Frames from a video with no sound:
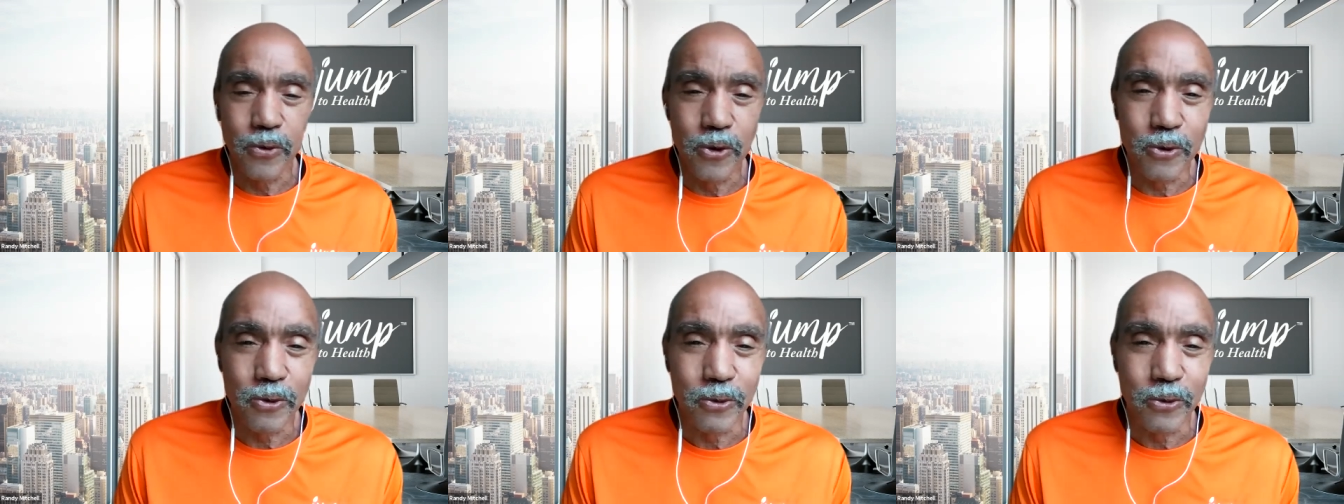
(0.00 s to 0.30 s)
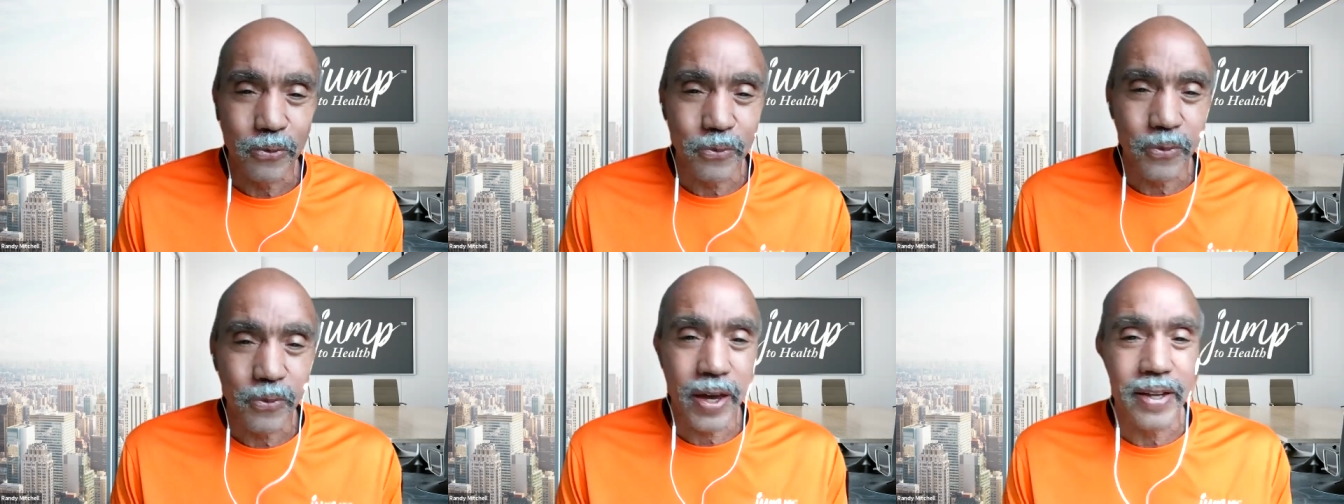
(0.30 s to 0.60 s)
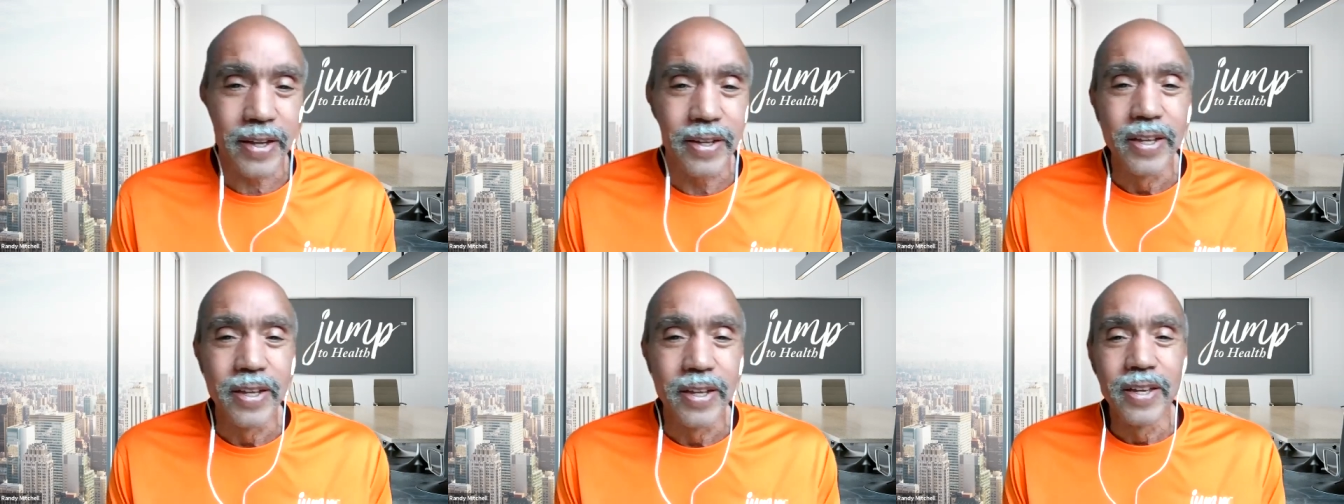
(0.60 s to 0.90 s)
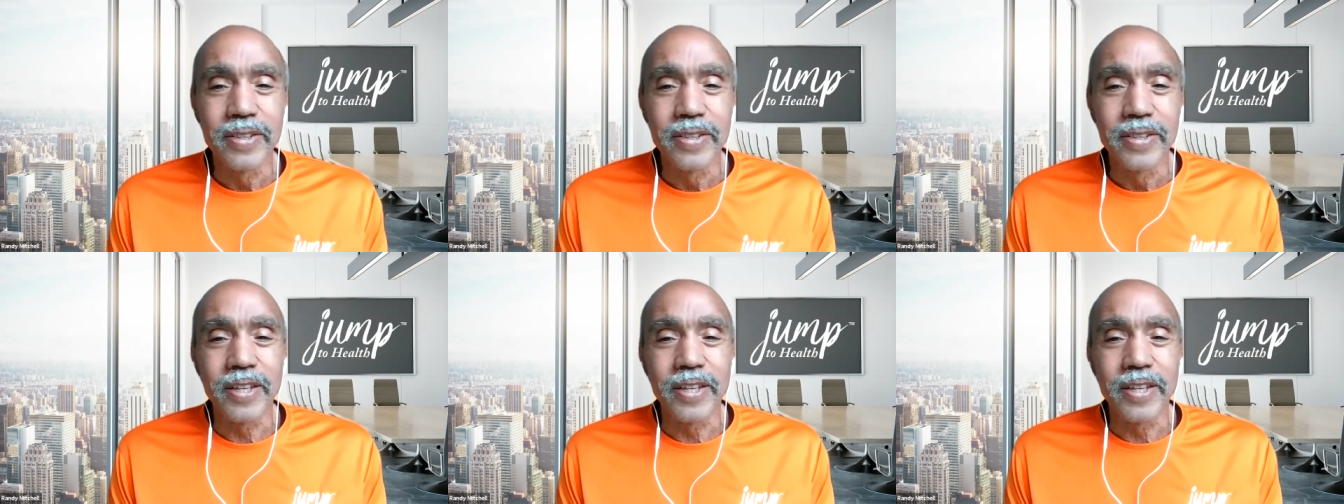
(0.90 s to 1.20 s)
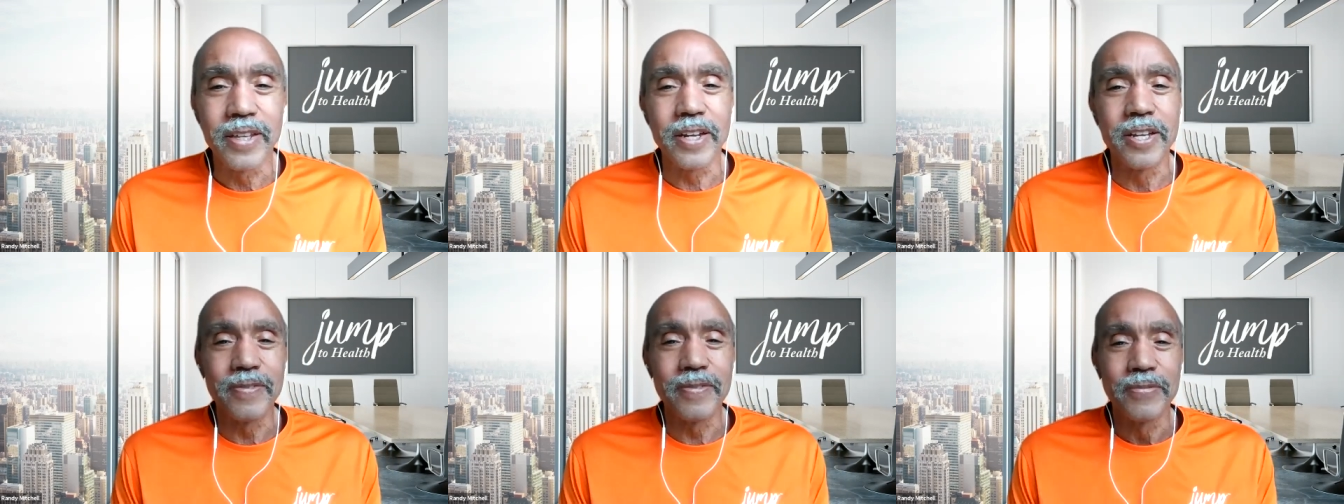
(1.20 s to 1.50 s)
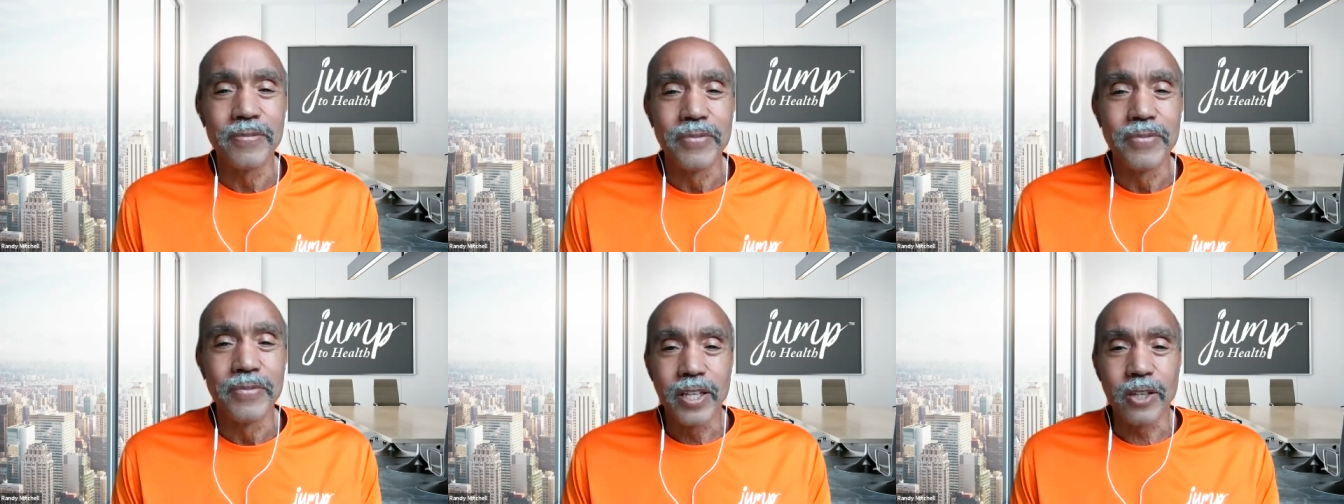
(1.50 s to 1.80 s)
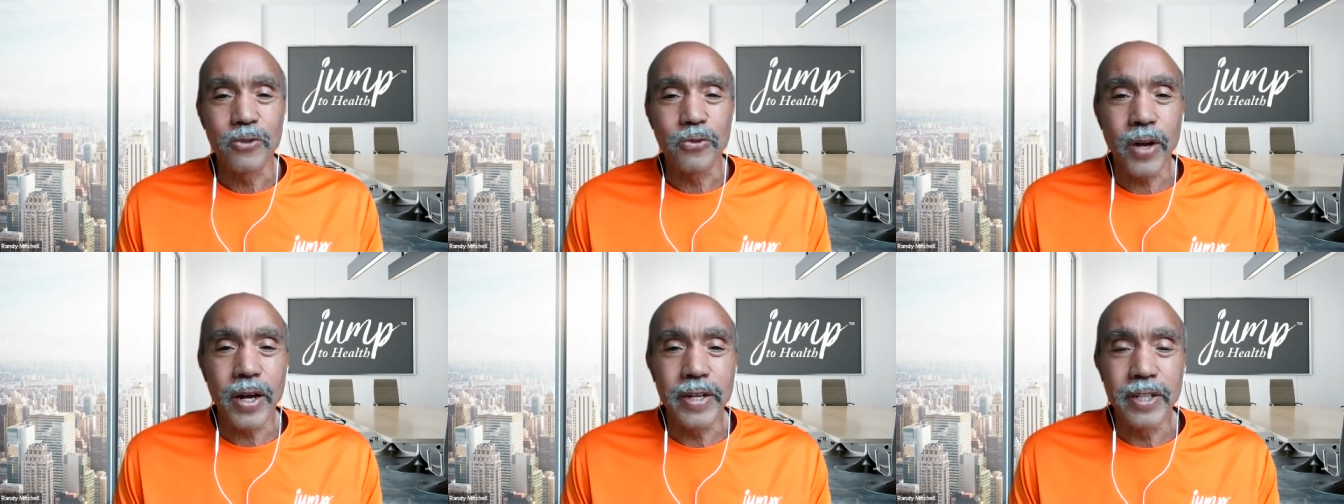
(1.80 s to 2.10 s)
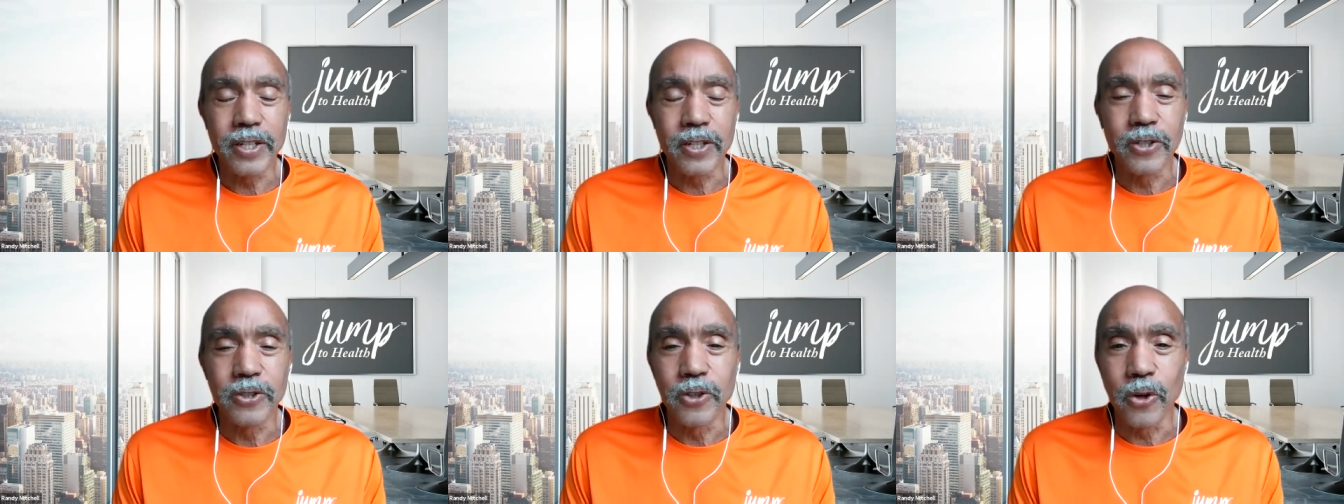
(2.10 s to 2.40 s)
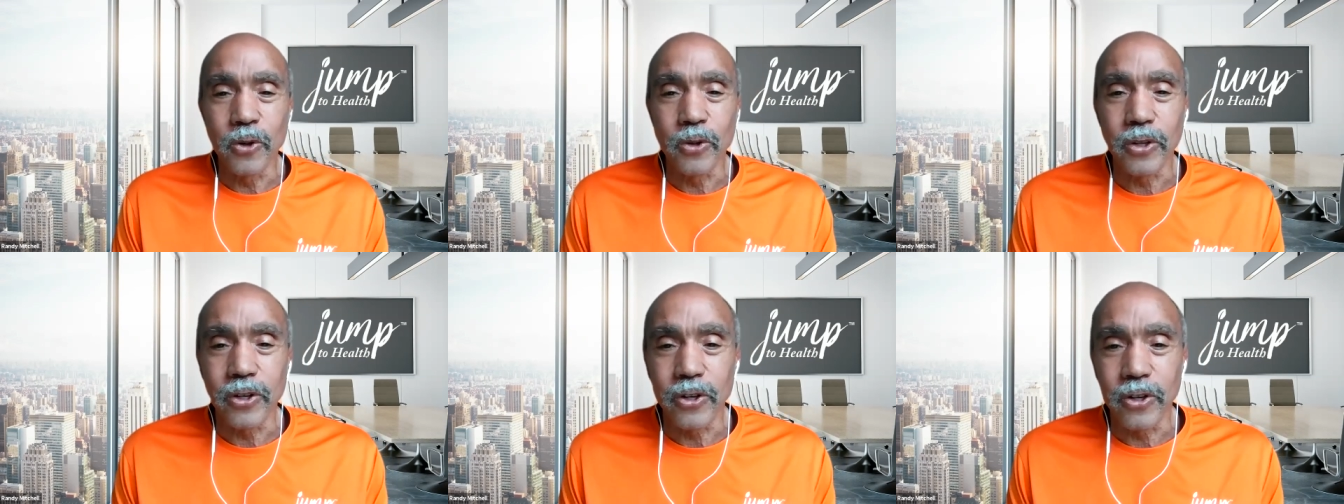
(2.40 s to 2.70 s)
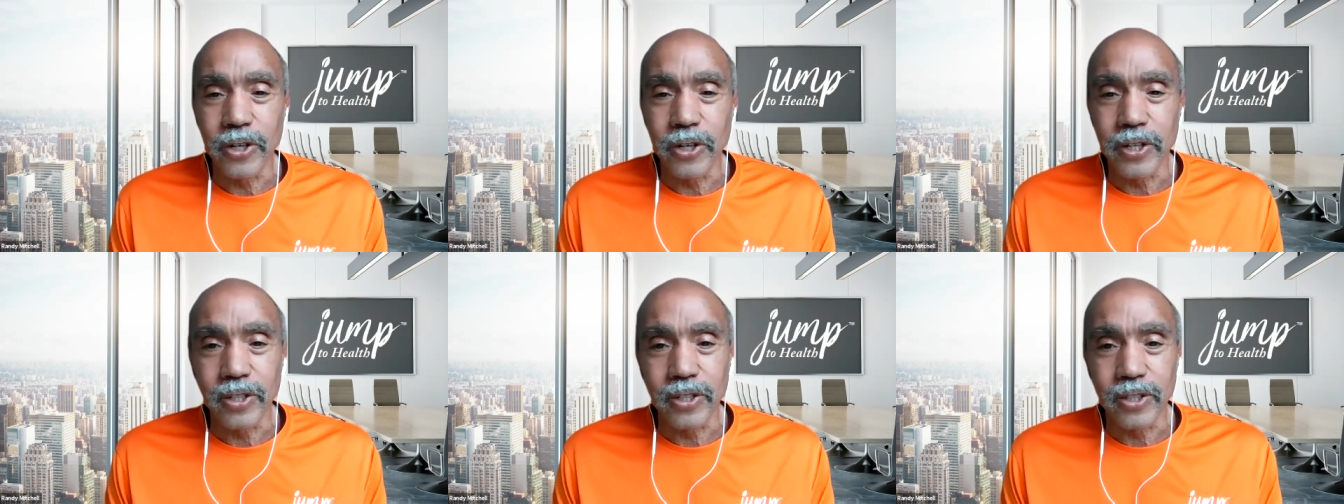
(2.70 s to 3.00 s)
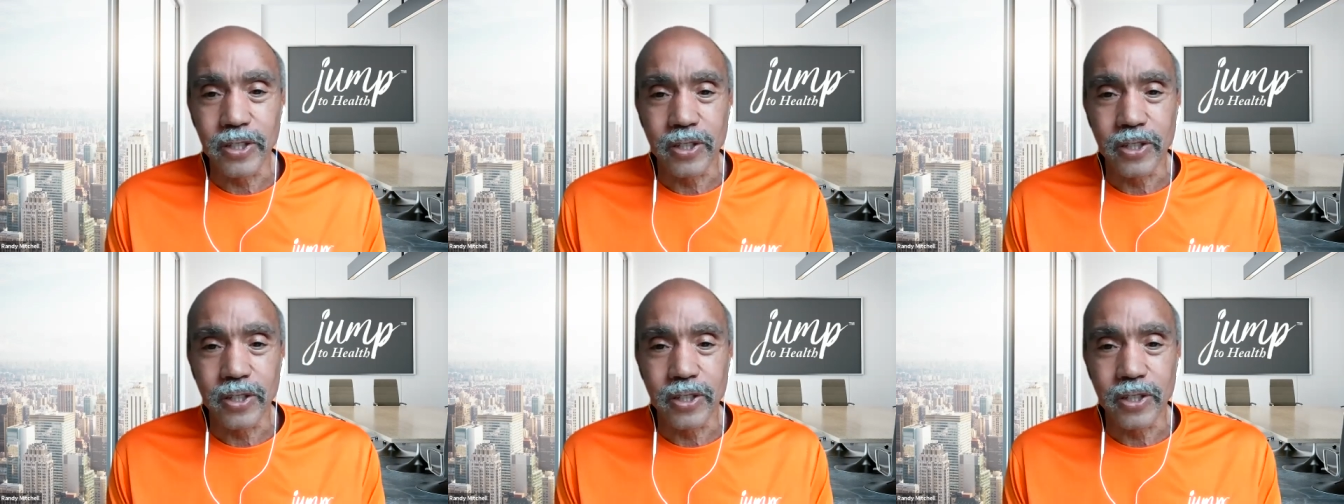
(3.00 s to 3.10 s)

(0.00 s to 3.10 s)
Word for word: food fat that, that's fried in canola oil